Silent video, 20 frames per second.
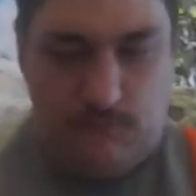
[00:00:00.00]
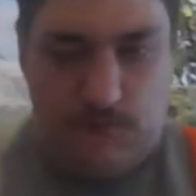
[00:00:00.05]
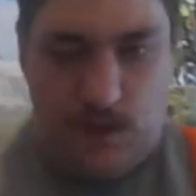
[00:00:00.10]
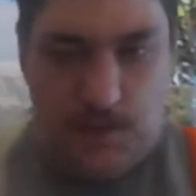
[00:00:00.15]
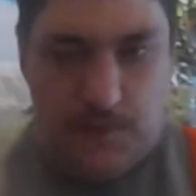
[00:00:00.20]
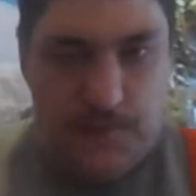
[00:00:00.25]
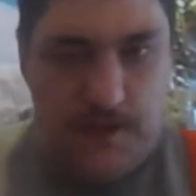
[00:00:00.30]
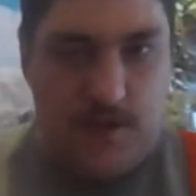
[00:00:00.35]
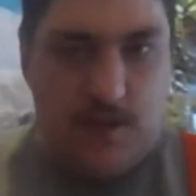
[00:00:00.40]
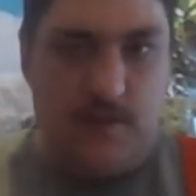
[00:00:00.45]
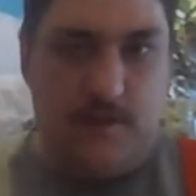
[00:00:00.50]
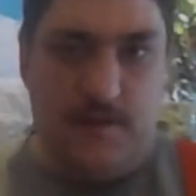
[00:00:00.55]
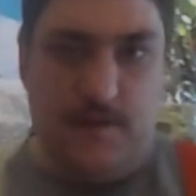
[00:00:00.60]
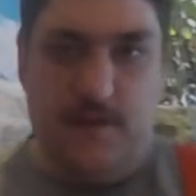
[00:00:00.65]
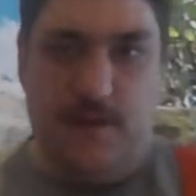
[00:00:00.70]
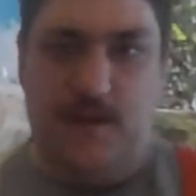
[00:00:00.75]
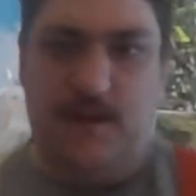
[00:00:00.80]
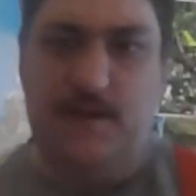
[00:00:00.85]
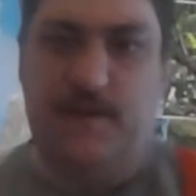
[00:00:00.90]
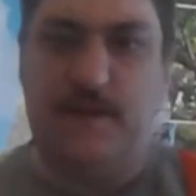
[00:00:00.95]
Because at the
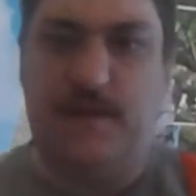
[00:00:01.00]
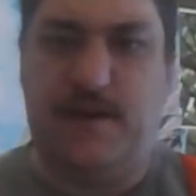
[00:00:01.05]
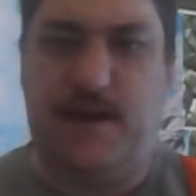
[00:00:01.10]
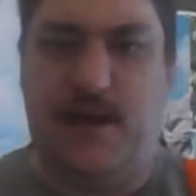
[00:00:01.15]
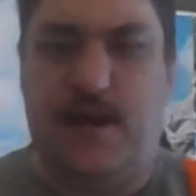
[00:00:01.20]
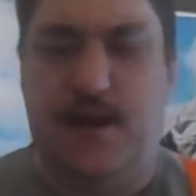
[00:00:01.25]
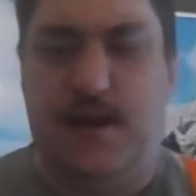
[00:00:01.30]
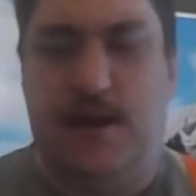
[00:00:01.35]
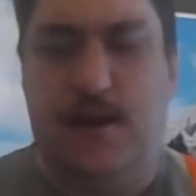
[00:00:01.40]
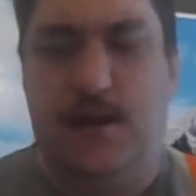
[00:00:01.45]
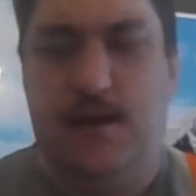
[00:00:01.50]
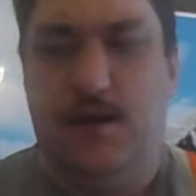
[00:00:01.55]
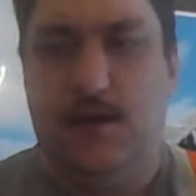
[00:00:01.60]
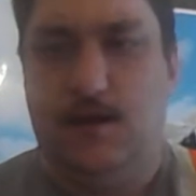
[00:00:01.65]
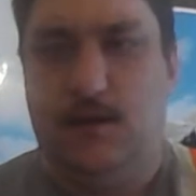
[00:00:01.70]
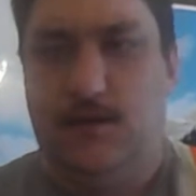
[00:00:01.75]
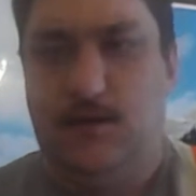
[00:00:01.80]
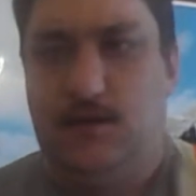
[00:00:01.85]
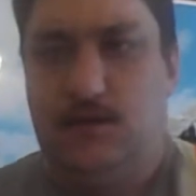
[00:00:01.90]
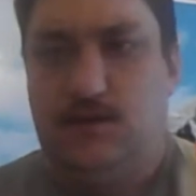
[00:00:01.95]
end of the day,
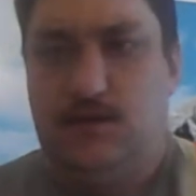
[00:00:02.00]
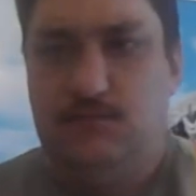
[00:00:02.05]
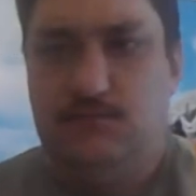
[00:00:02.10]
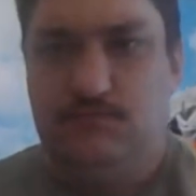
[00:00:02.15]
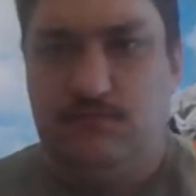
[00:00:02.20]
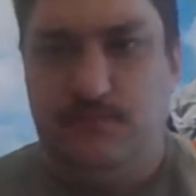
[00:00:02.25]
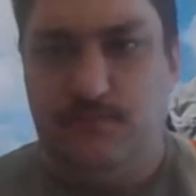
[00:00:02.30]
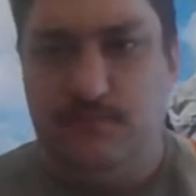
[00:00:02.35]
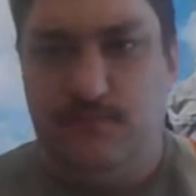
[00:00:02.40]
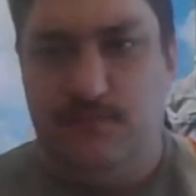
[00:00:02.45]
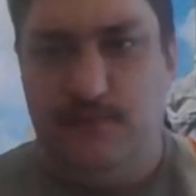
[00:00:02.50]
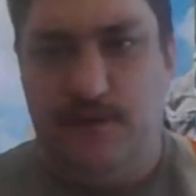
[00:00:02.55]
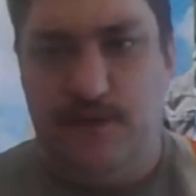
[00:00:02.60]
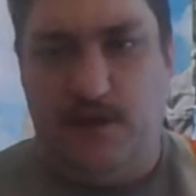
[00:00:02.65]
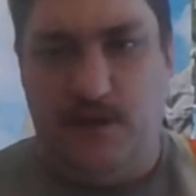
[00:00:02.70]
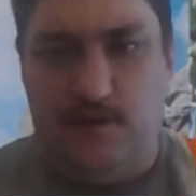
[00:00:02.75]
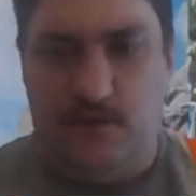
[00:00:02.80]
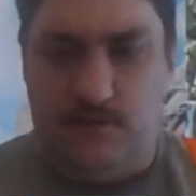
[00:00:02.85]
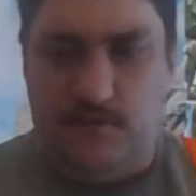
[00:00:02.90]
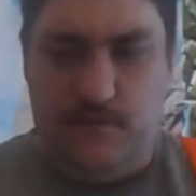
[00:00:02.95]

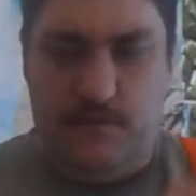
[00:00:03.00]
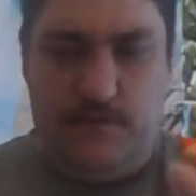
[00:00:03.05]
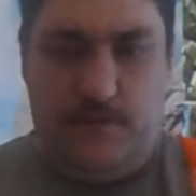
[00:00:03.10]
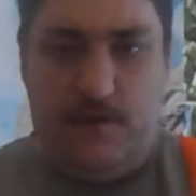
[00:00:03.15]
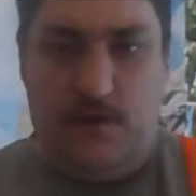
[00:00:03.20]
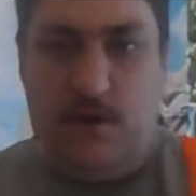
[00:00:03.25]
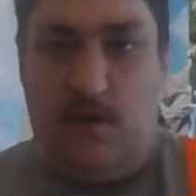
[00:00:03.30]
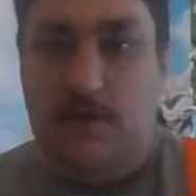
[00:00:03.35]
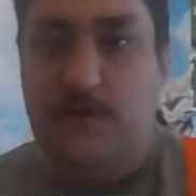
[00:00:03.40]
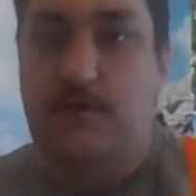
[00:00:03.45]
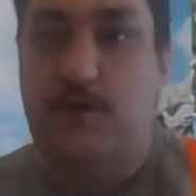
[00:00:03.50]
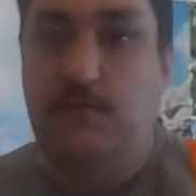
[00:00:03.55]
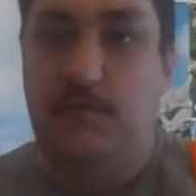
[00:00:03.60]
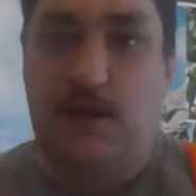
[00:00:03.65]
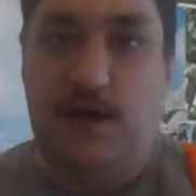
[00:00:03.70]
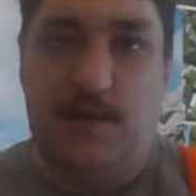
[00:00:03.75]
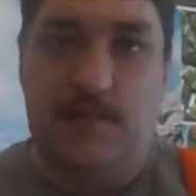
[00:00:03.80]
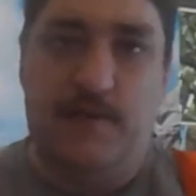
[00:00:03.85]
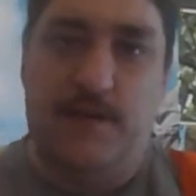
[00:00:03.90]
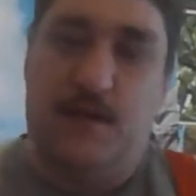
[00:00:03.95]
there are some
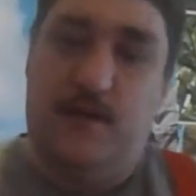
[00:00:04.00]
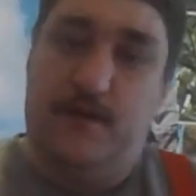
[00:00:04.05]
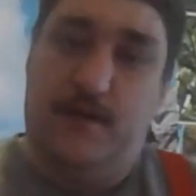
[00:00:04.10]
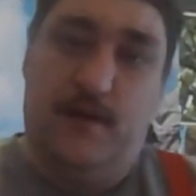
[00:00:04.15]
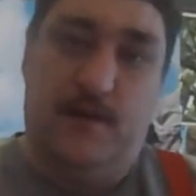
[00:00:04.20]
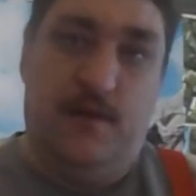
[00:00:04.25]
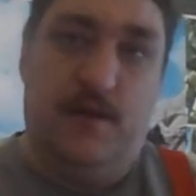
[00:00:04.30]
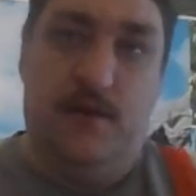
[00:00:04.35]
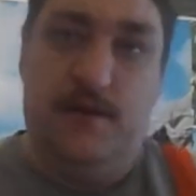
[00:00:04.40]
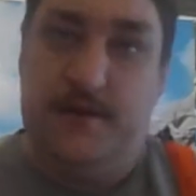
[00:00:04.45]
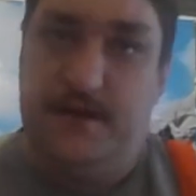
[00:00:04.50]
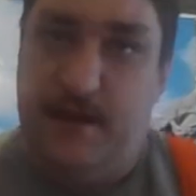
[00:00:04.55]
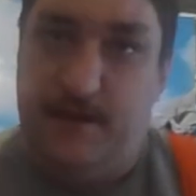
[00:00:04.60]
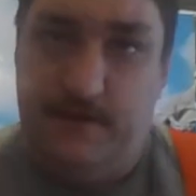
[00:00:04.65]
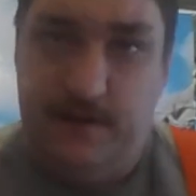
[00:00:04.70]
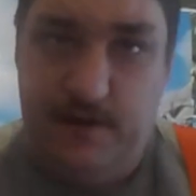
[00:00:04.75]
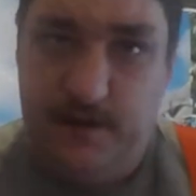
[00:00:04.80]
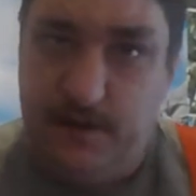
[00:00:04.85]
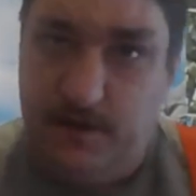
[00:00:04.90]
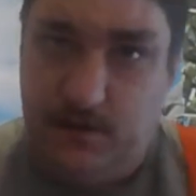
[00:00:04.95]
games out there that are
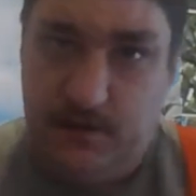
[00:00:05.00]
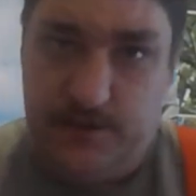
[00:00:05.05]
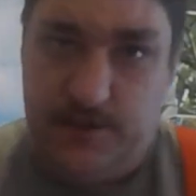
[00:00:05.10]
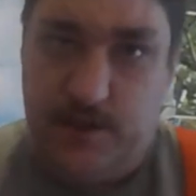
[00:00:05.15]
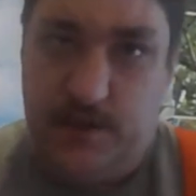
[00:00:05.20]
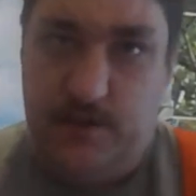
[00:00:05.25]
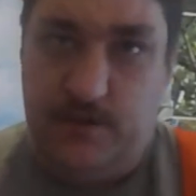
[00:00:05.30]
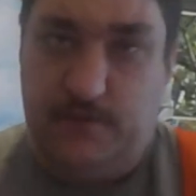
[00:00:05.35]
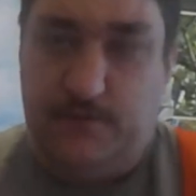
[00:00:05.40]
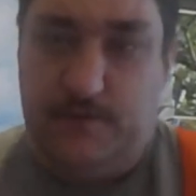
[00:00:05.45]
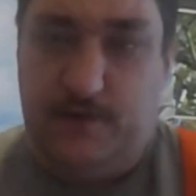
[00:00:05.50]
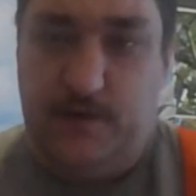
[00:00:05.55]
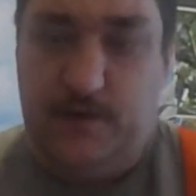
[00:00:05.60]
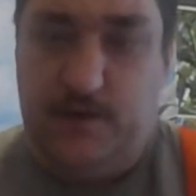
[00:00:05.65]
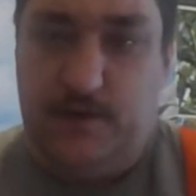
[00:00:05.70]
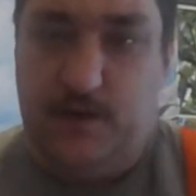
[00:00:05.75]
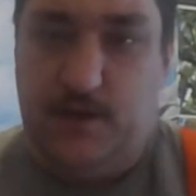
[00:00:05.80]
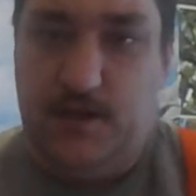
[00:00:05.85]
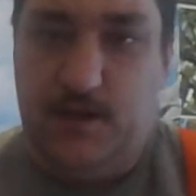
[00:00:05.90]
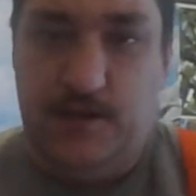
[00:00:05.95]
definitely not child
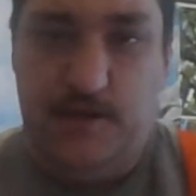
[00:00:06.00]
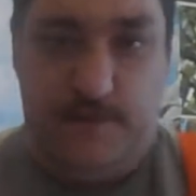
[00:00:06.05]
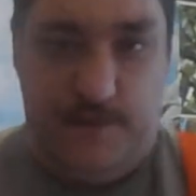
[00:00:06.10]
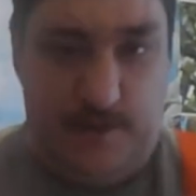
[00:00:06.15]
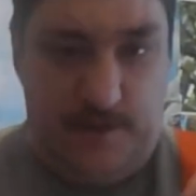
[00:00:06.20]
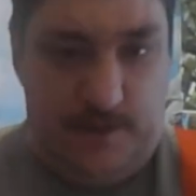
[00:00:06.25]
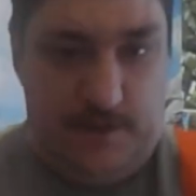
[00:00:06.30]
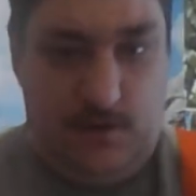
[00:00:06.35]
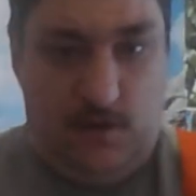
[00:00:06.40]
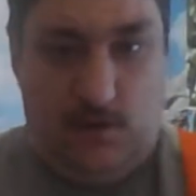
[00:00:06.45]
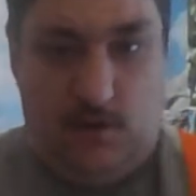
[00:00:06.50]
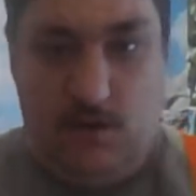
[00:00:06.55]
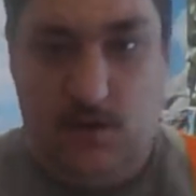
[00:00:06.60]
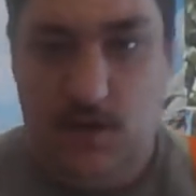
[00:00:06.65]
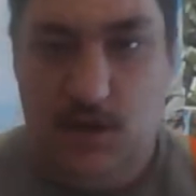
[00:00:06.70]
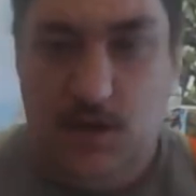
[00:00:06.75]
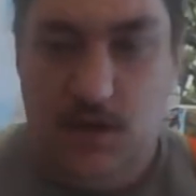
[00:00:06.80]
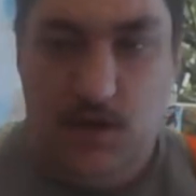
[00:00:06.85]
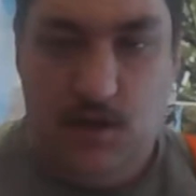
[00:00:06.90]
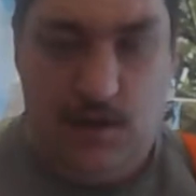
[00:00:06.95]
friendly. They're
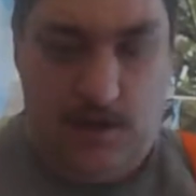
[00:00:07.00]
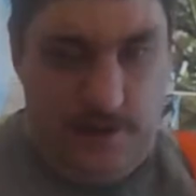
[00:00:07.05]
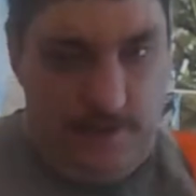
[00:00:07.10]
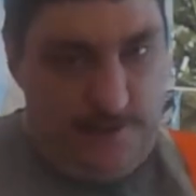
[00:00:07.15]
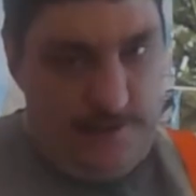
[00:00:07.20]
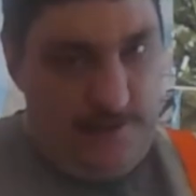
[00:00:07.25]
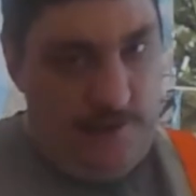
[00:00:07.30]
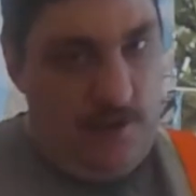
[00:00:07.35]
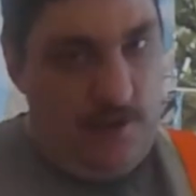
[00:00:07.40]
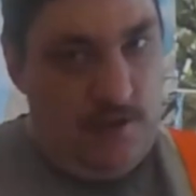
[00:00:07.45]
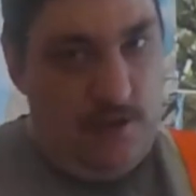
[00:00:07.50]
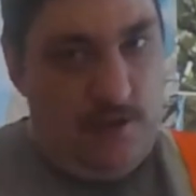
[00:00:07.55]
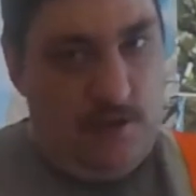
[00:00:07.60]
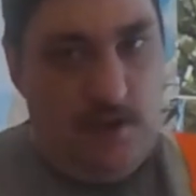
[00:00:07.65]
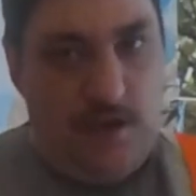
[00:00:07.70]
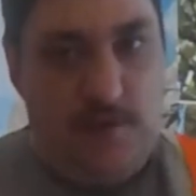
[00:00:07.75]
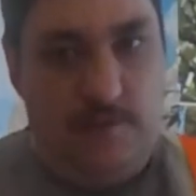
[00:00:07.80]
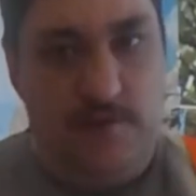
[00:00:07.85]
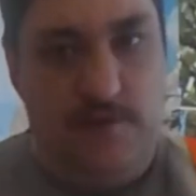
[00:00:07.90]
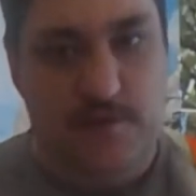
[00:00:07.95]
certainly not
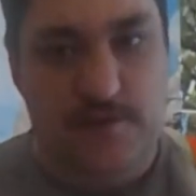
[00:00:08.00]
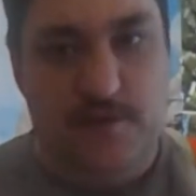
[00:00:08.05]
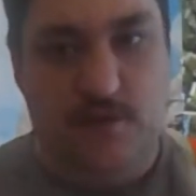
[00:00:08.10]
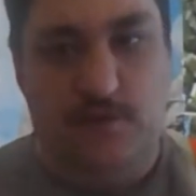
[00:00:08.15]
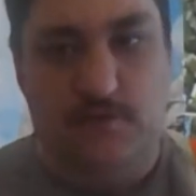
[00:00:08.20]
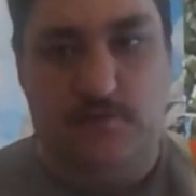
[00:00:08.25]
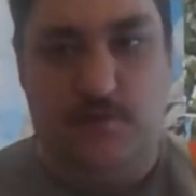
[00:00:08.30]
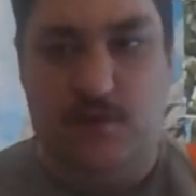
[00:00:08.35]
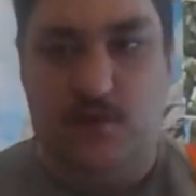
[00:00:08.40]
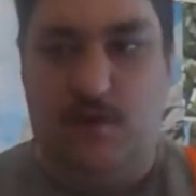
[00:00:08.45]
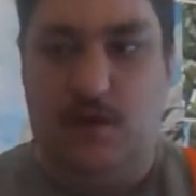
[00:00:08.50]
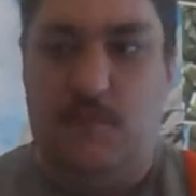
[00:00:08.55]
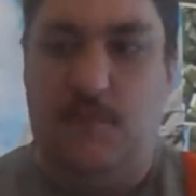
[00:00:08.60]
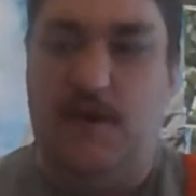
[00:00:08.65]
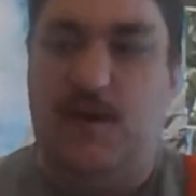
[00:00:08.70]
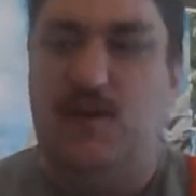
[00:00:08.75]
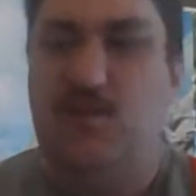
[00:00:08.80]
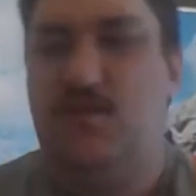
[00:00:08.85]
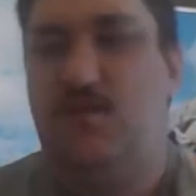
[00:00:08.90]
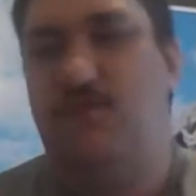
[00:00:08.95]
aimed at children. I
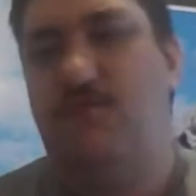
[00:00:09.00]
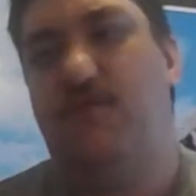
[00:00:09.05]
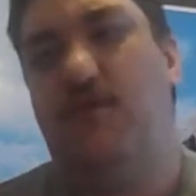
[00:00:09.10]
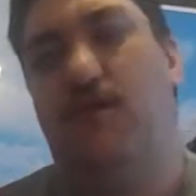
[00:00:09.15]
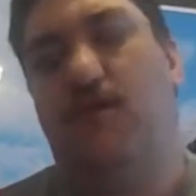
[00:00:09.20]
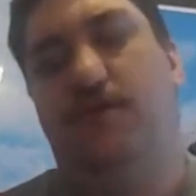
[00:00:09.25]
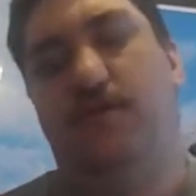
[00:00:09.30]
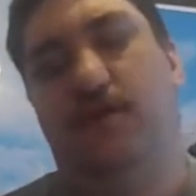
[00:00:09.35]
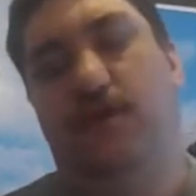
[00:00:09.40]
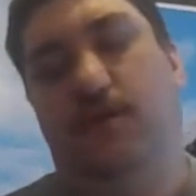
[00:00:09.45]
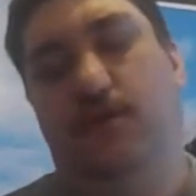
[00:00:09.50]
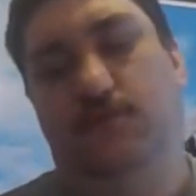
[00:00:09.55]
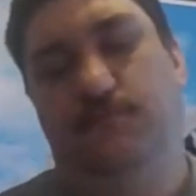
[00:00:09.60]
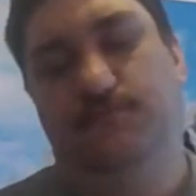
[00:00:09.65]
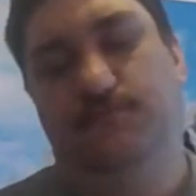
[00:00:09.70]
mean, look at Rockstar.